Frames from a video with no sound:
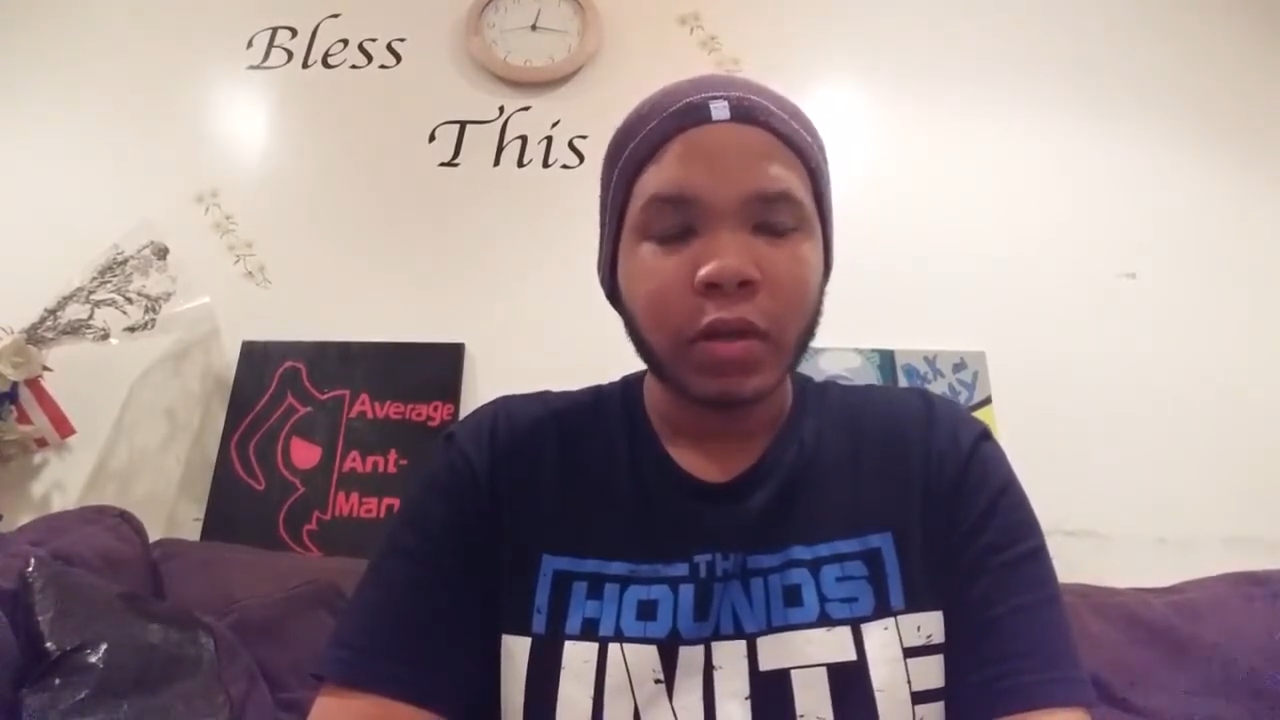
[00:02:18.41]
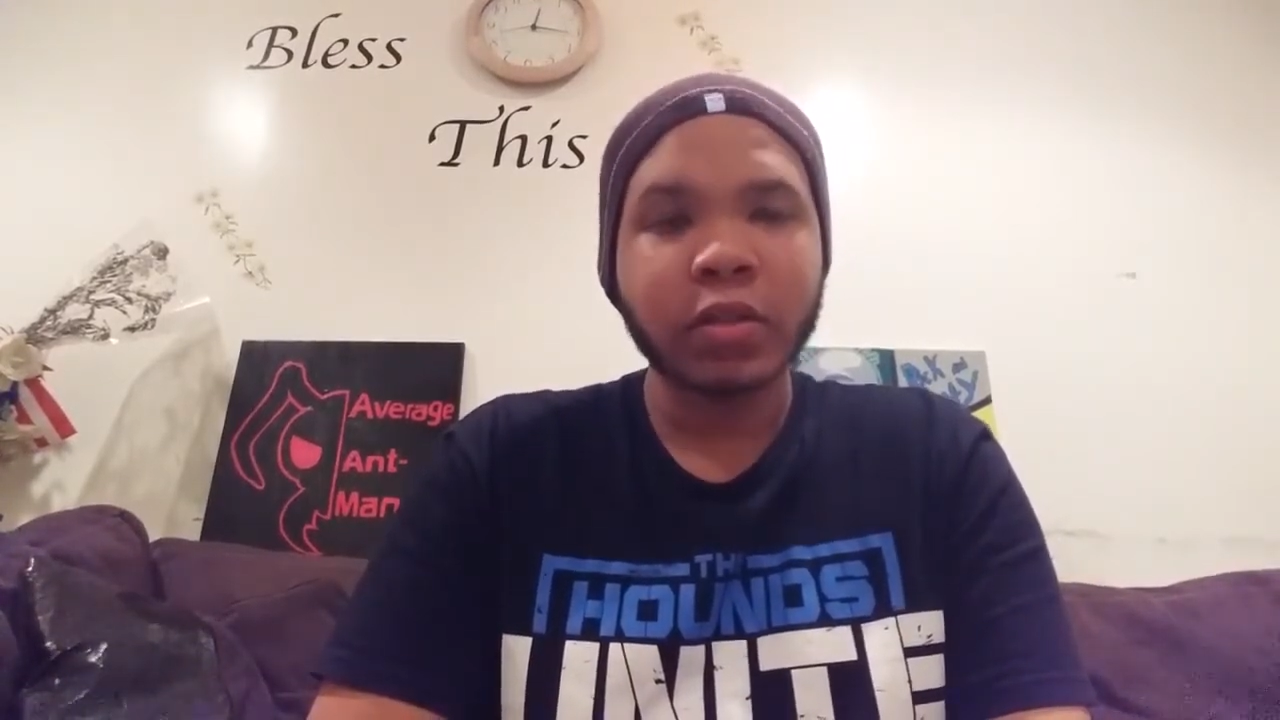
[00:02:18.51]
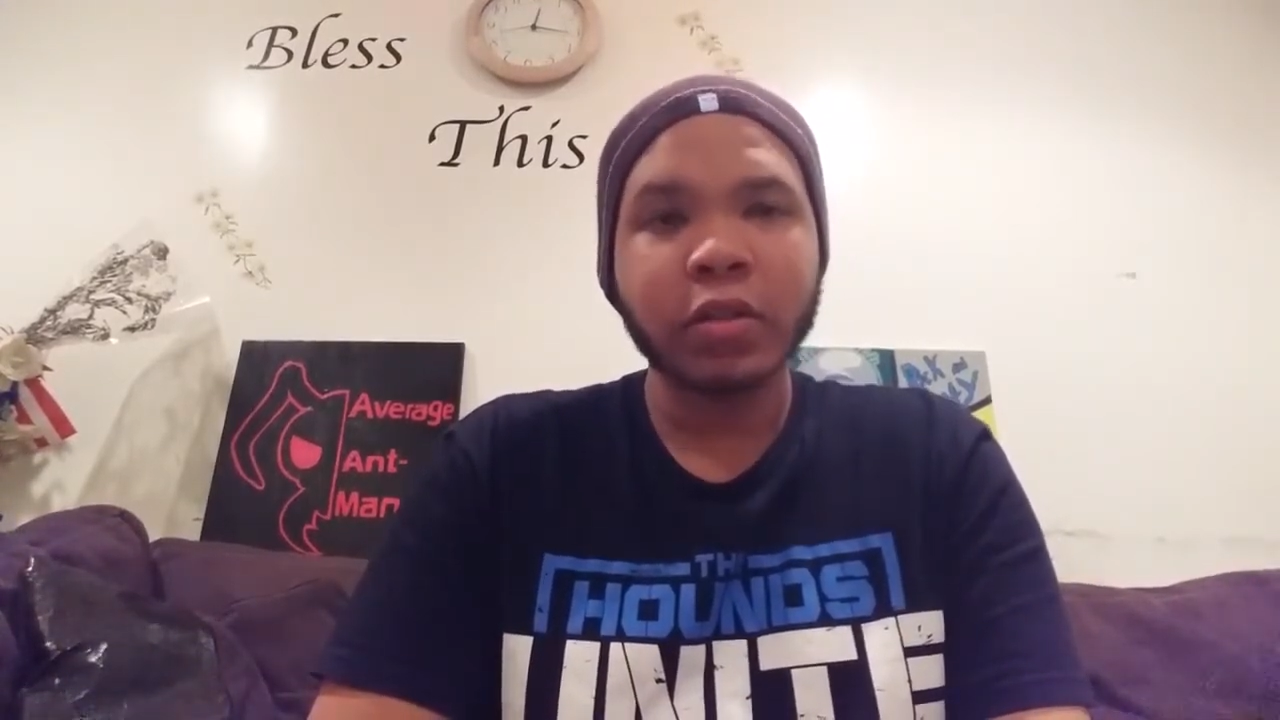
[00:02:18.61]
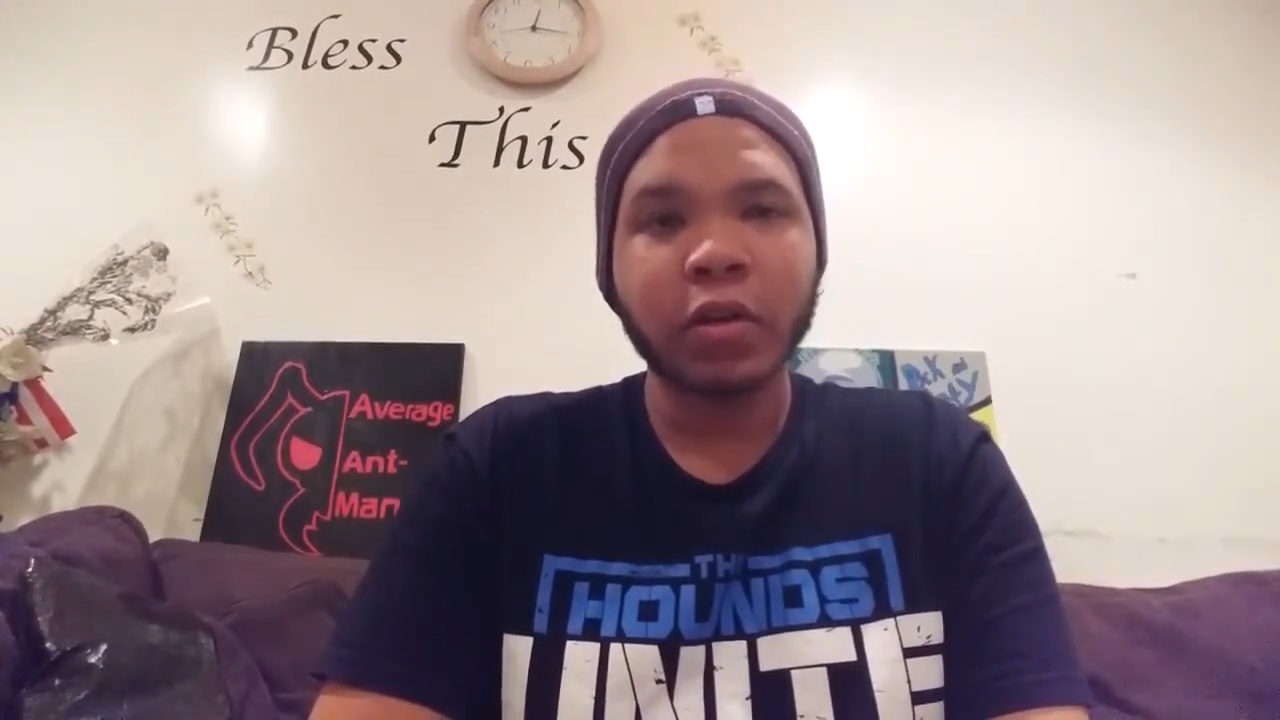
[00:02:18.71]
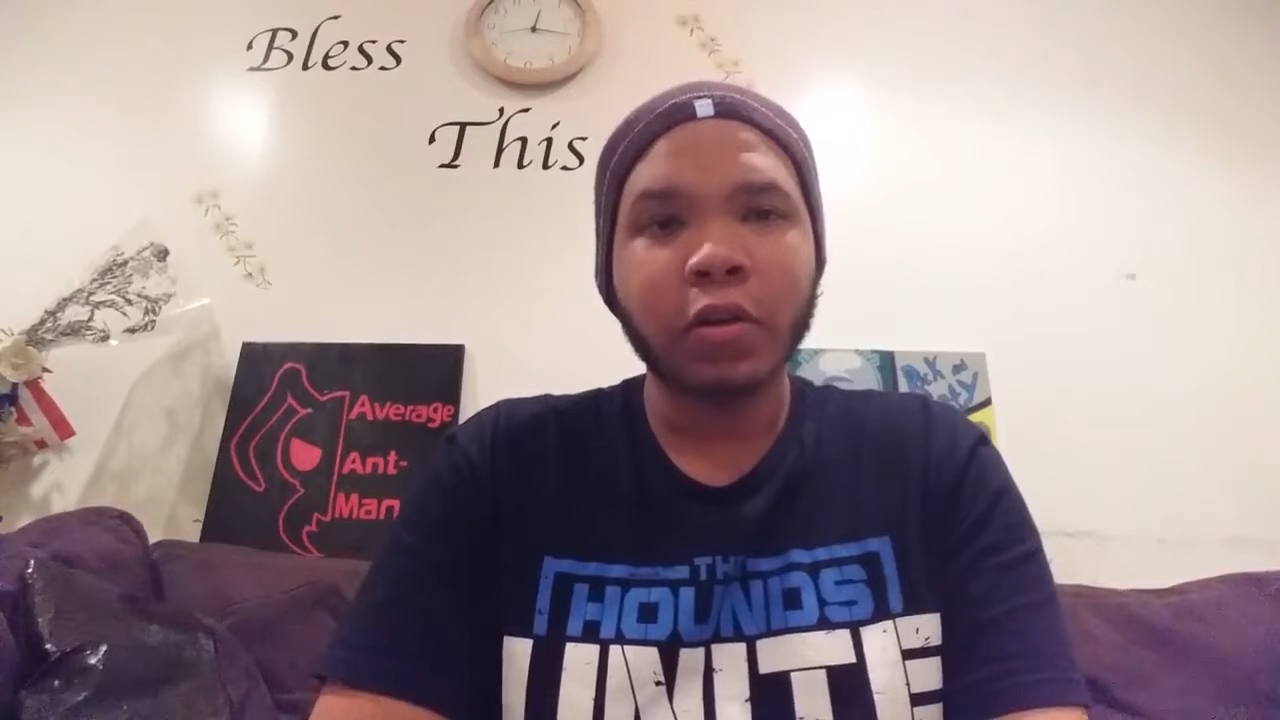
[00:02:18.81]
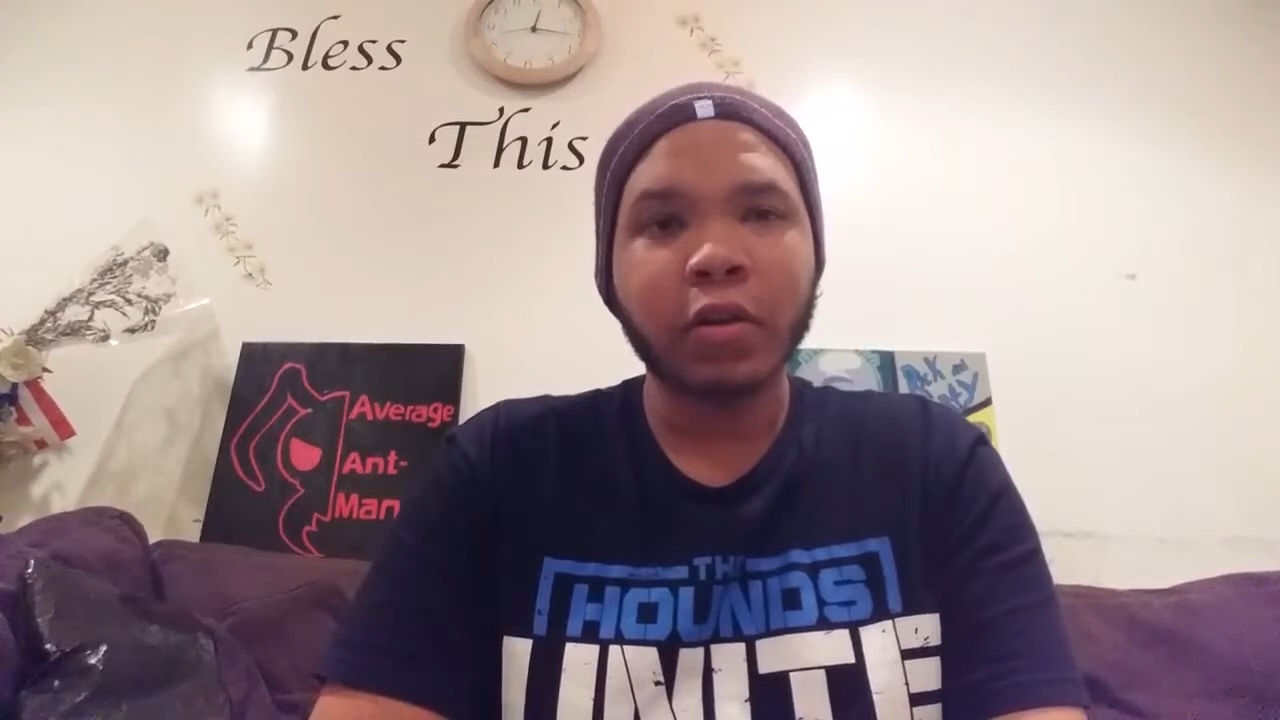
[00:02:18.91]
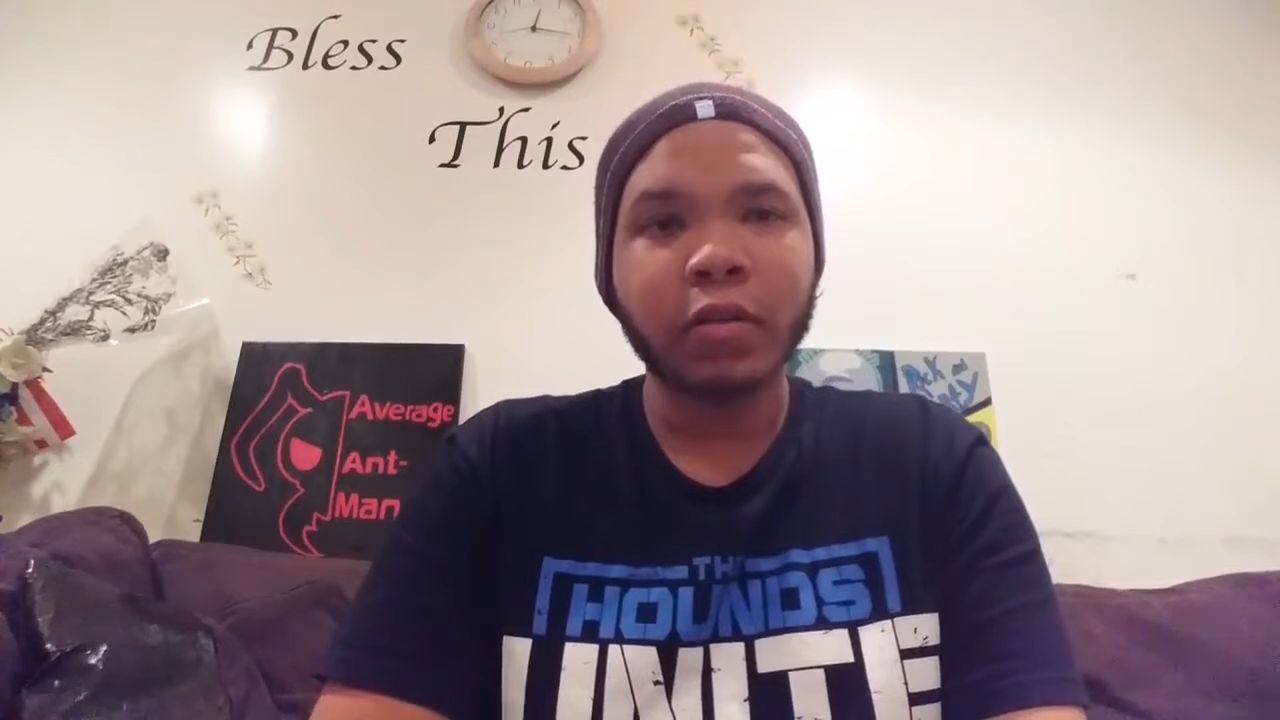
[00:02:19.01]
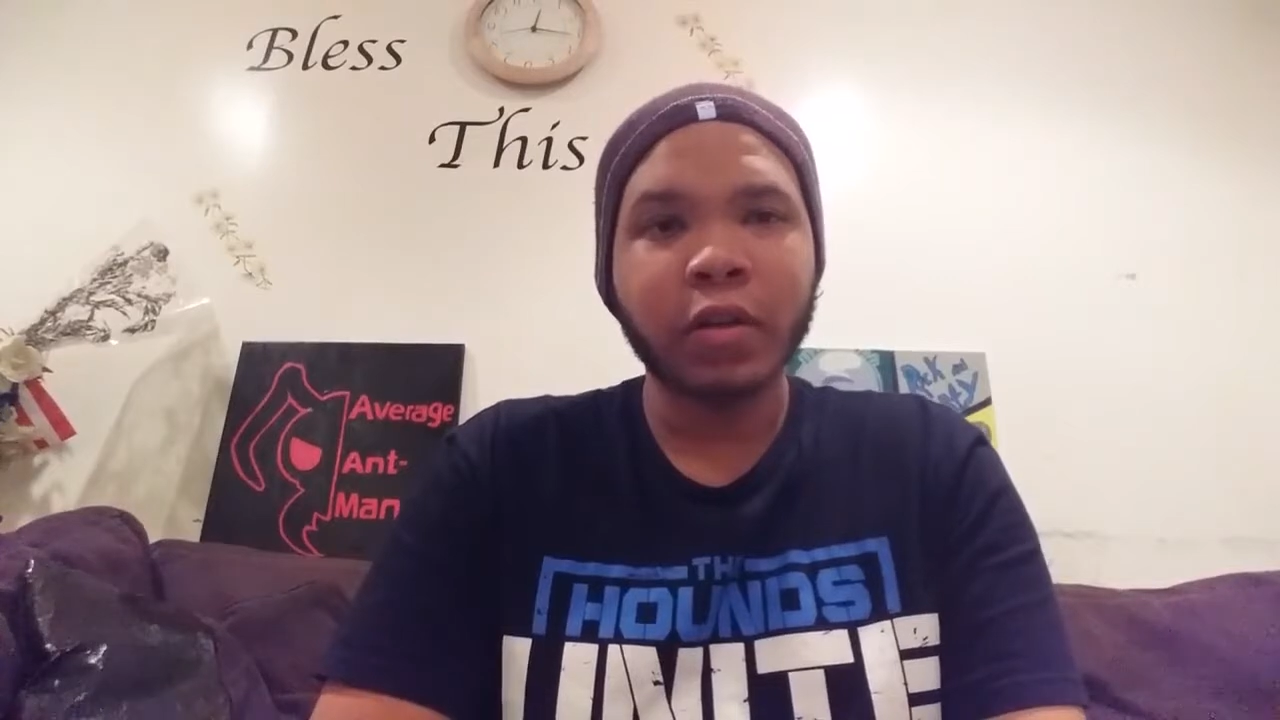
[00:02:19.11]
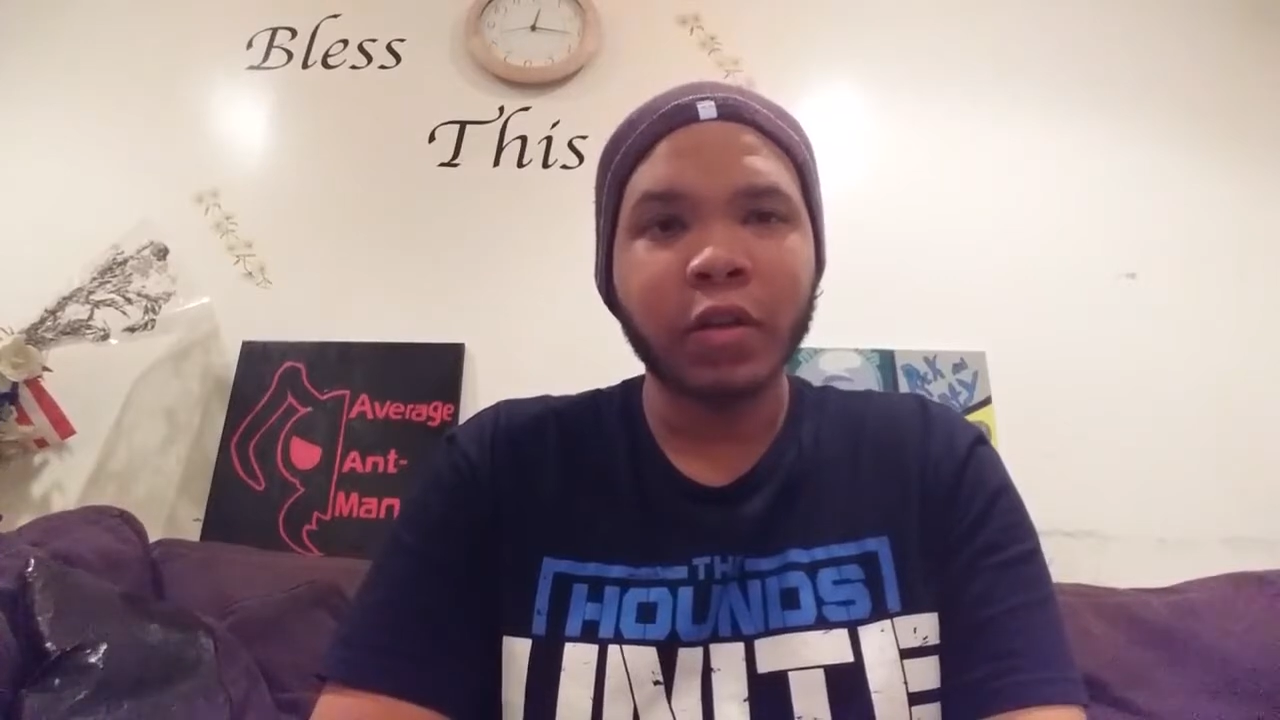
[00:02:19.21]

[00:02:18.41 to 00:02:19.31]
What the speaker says: just hard